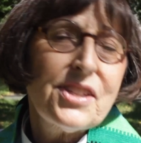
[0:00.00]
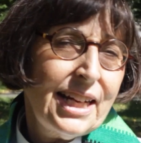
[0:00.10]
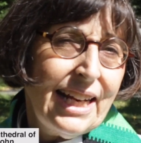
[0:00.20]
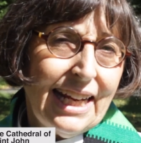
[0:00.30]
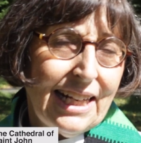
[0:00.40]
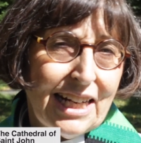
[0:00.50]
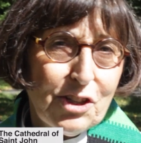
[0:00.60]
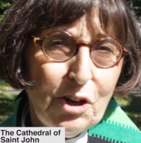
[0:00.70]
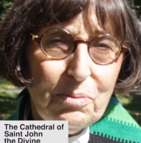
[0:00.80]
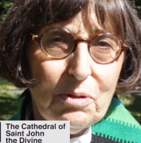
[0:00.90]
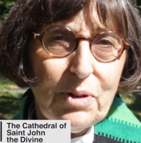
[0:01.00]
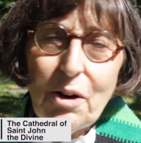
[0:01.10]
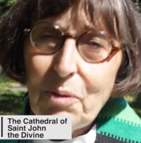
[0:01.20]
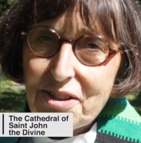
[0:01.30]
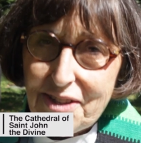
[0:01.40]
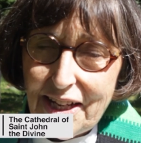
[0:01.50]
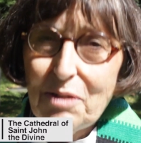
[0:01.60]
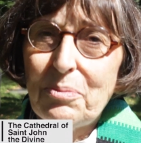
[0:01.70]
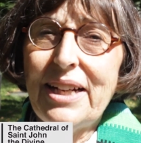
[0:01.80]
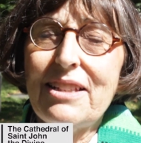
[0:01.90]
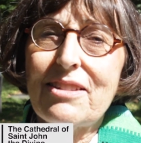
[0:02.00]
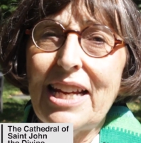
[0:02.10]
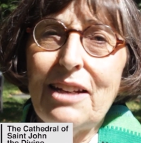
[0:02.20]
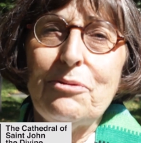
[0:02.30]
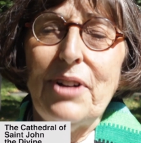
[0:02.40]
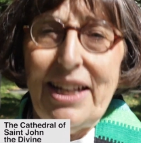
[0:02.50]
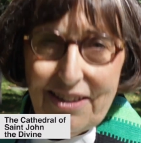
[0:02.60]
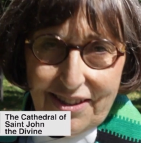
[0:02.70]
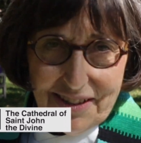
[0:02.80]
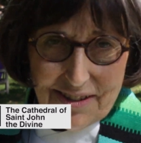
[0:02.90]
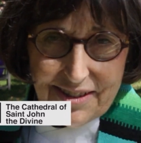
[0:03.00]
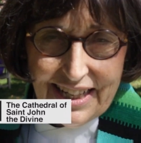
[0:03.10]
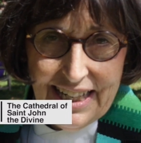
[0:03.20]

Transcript: Sunday in October, we always celebrate Saint Francis,